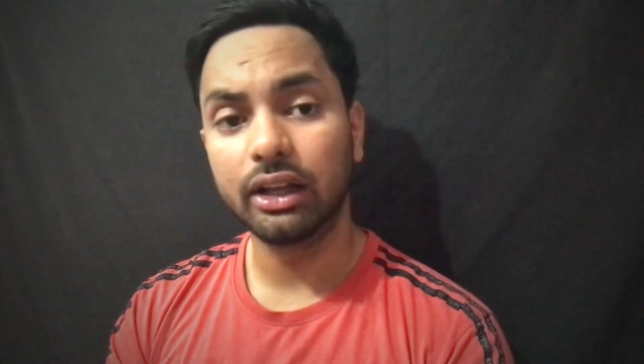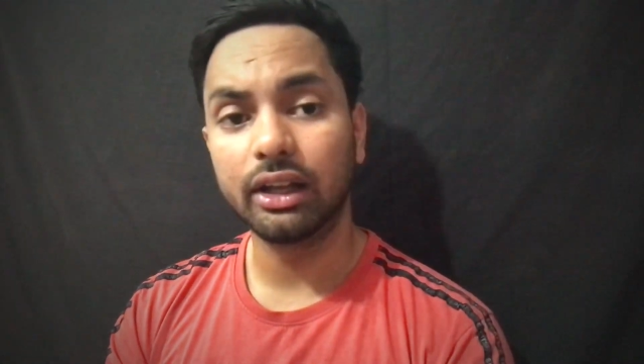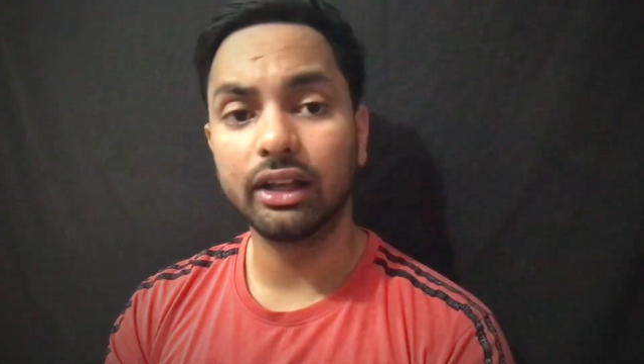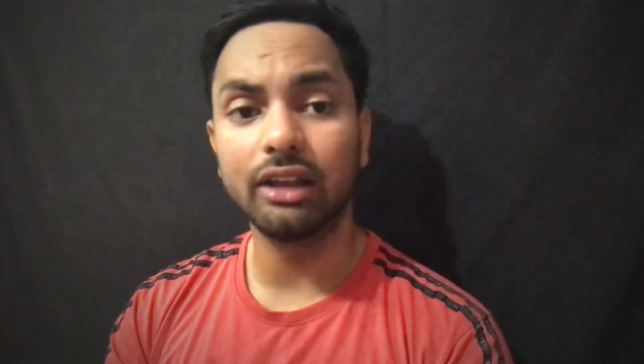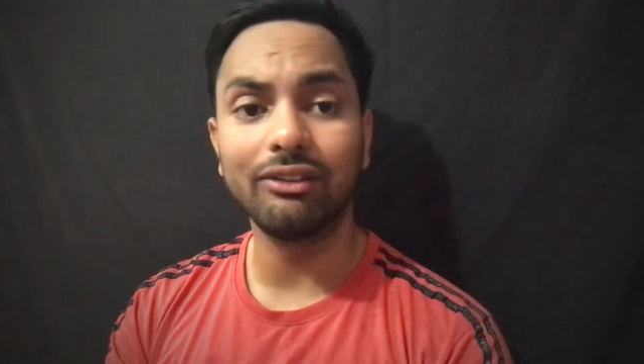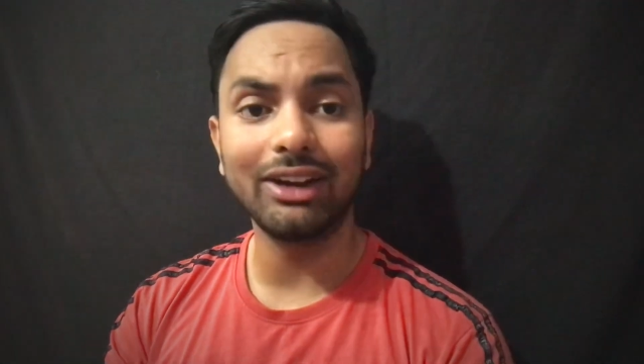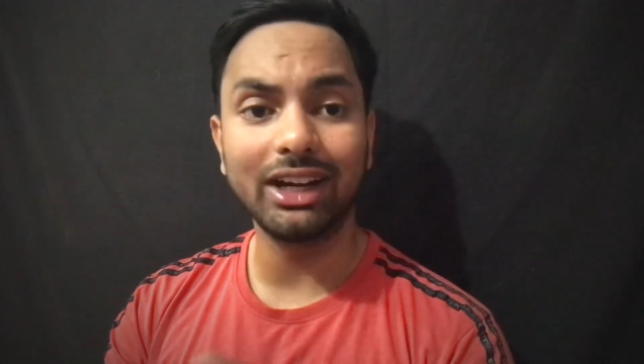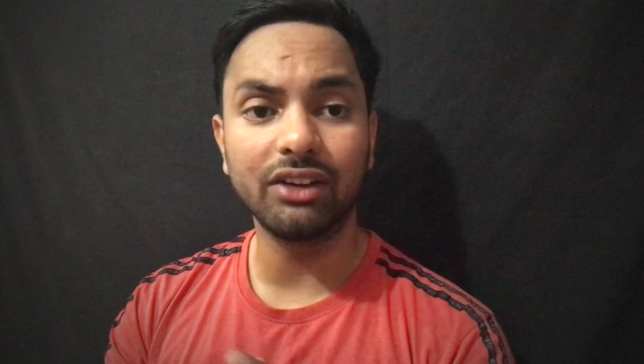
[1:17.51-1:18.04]

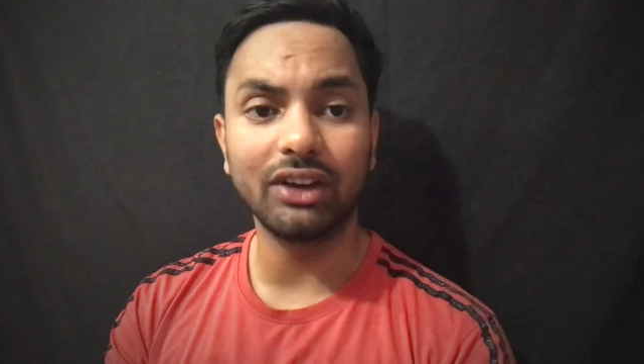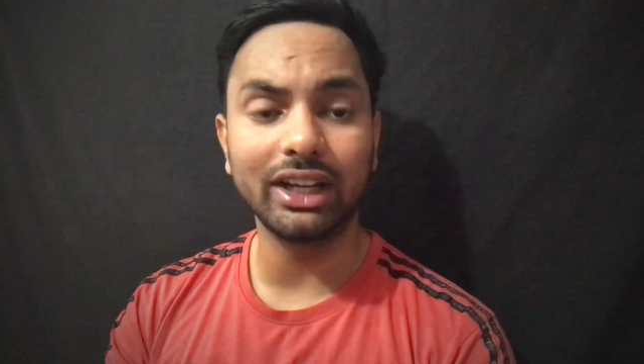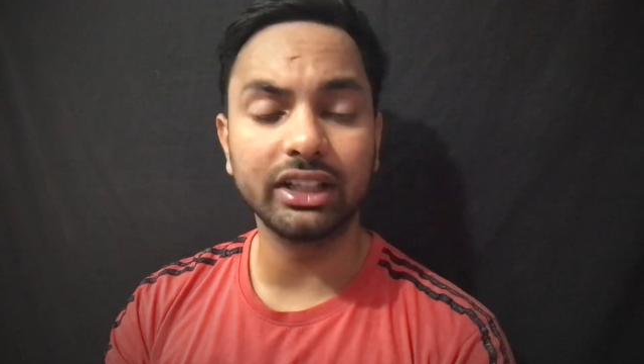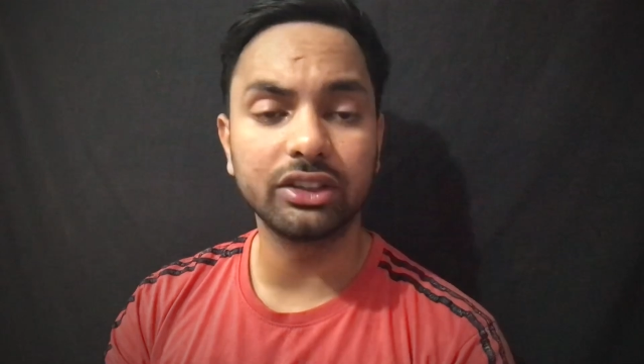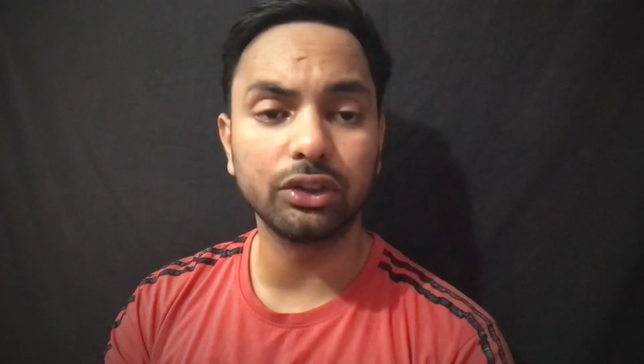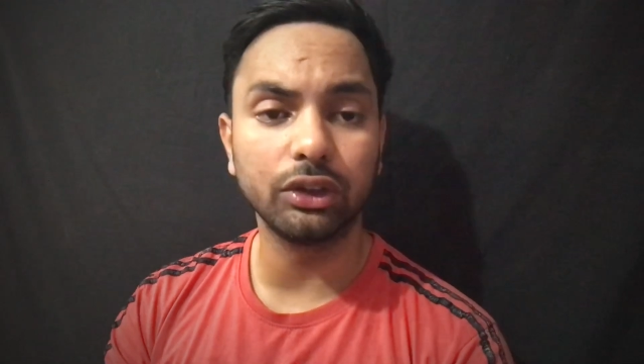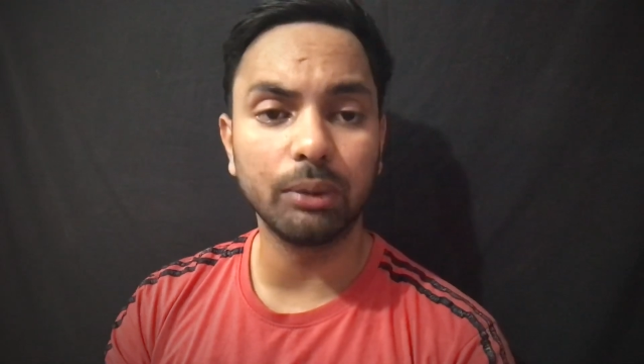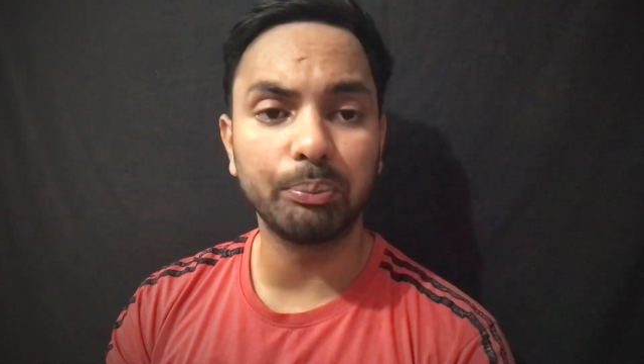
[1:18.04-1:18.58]
give advice
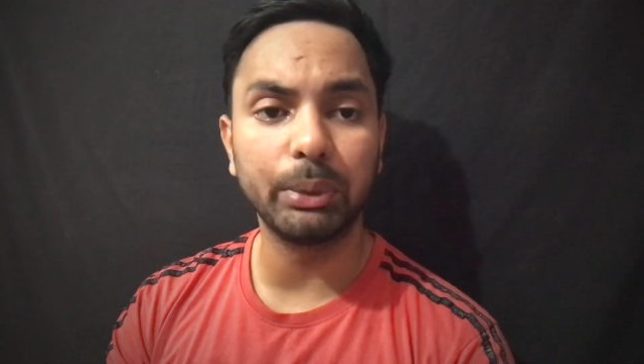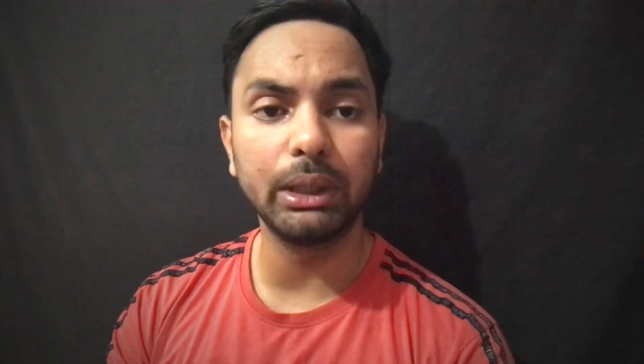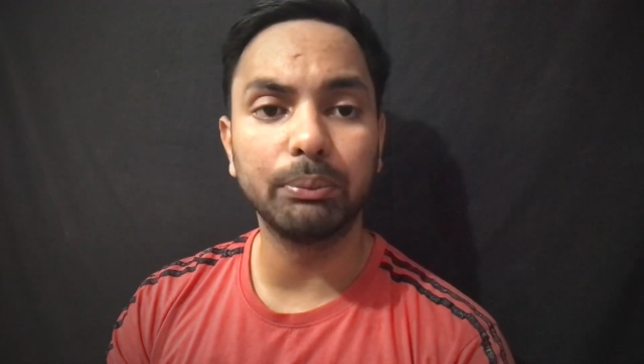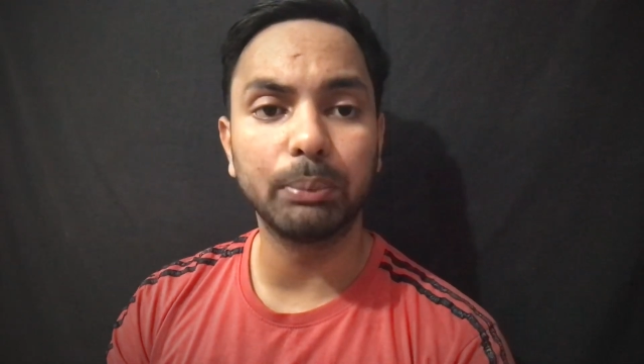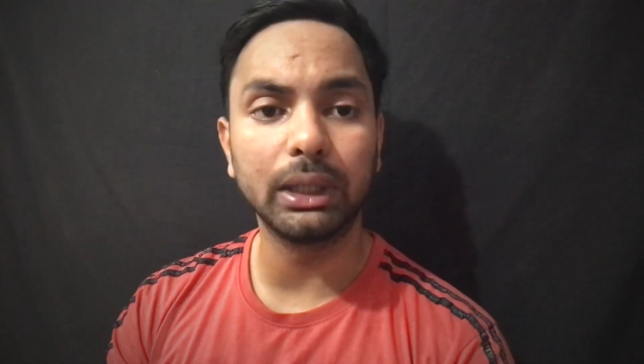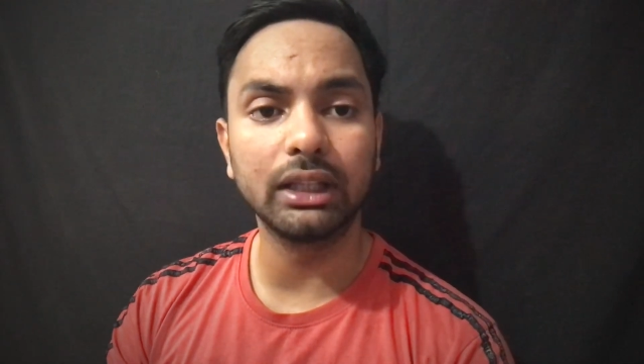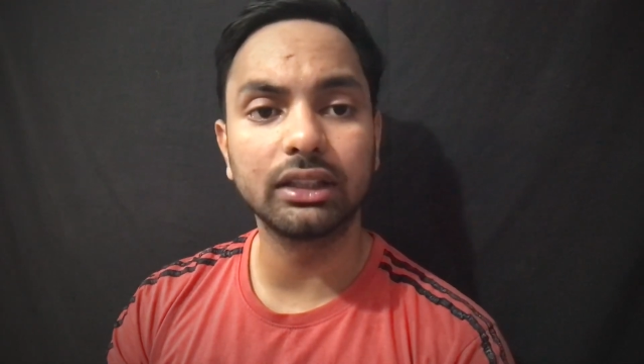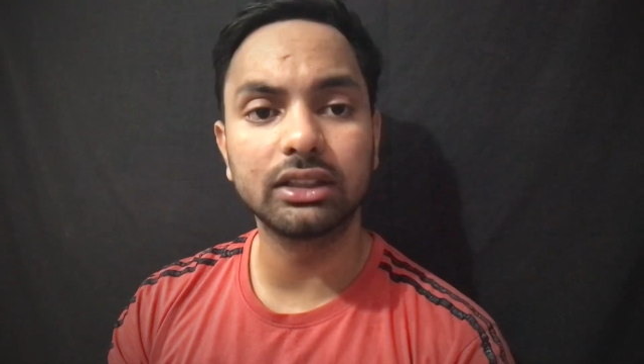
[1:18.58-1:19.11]
to the
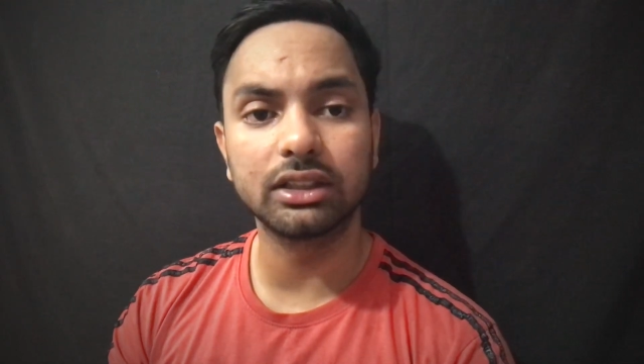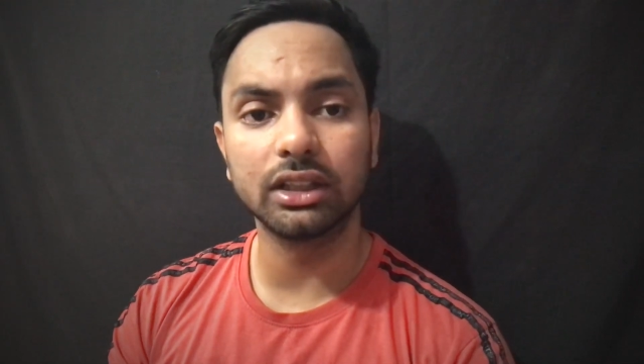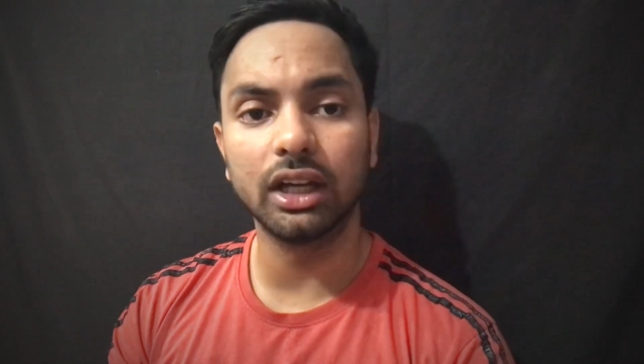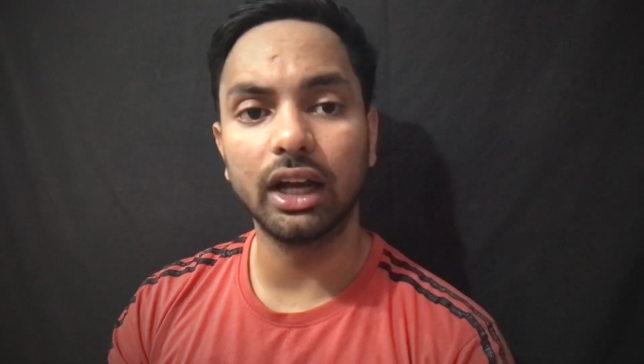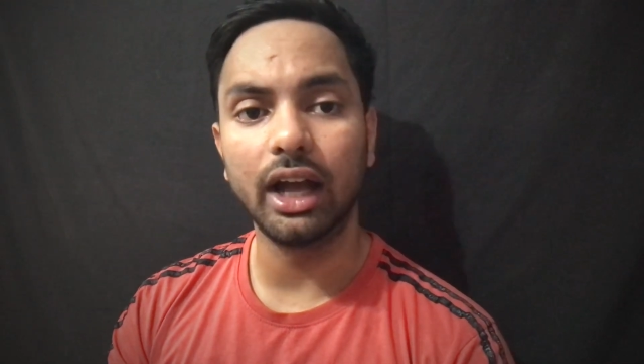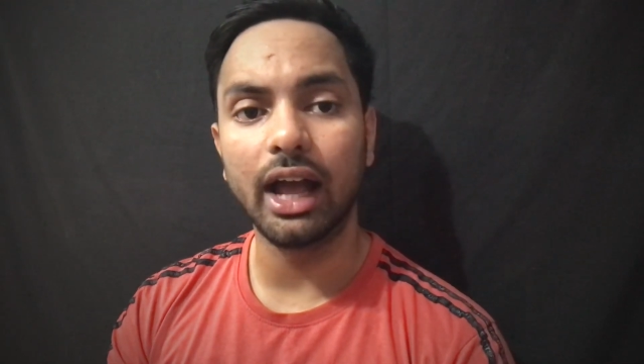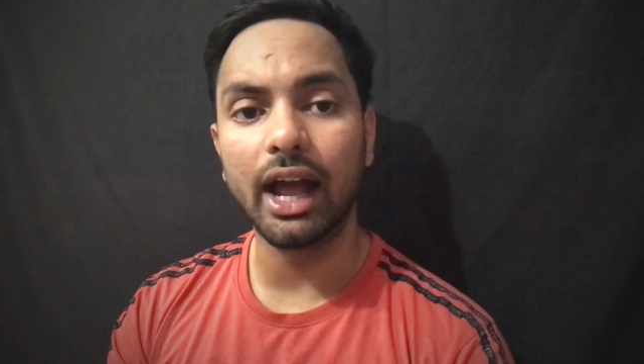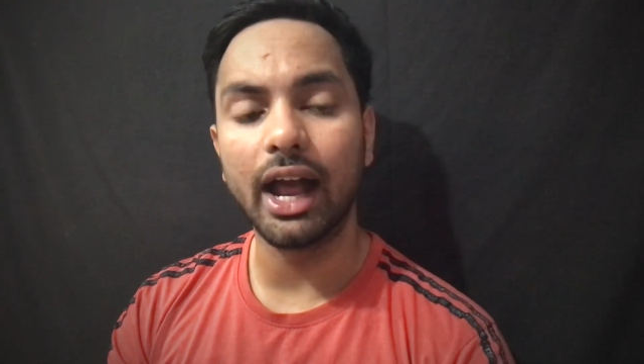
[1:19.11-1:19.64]
peoples
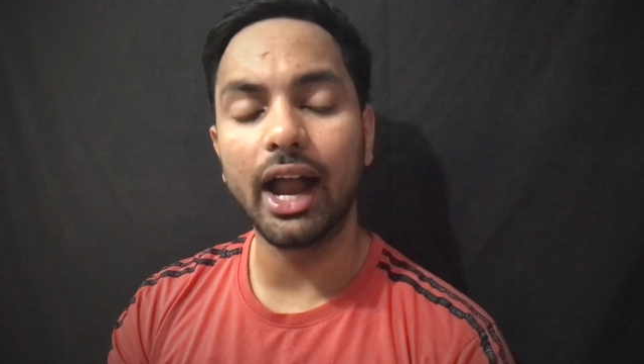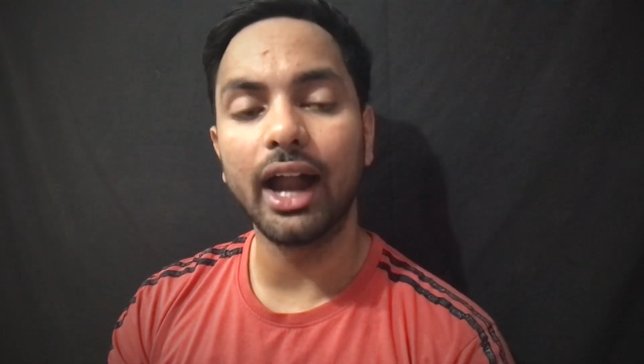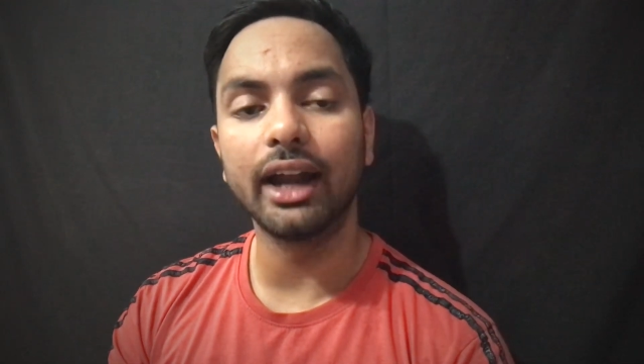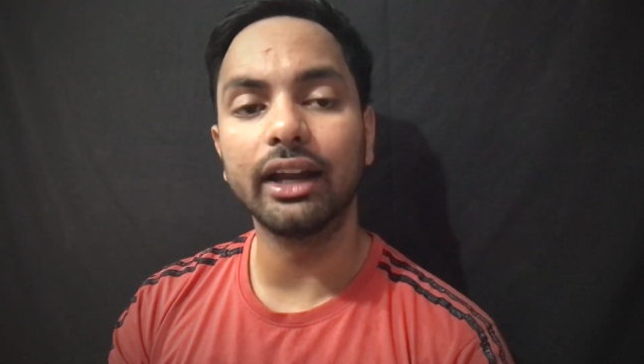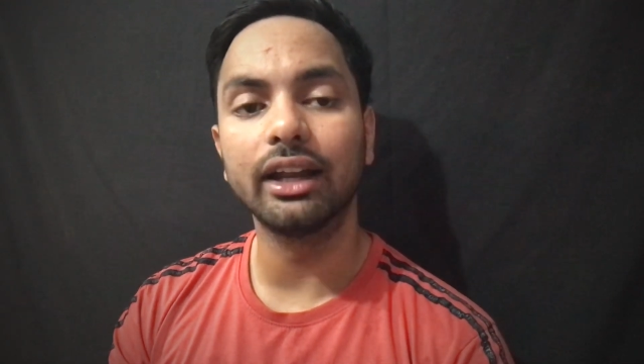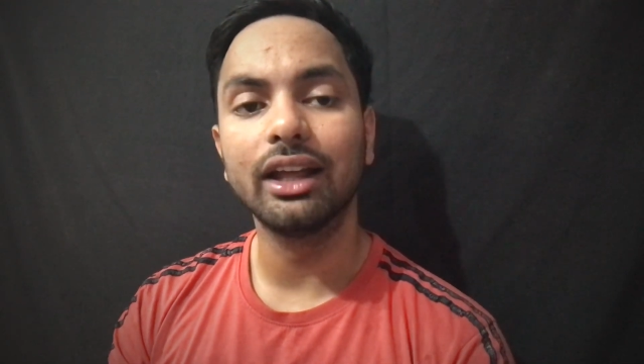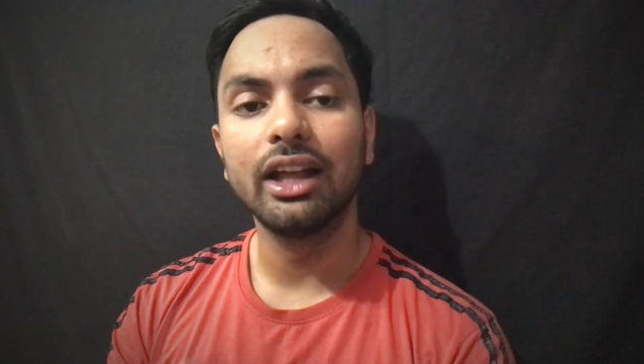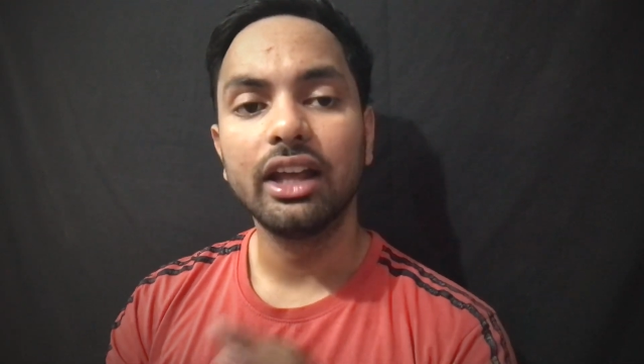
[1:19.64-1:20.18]

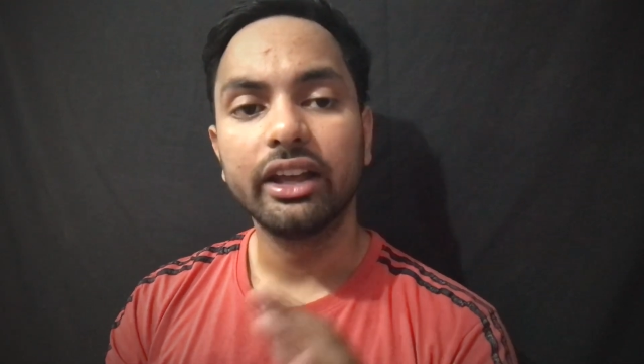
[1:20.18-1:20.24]
and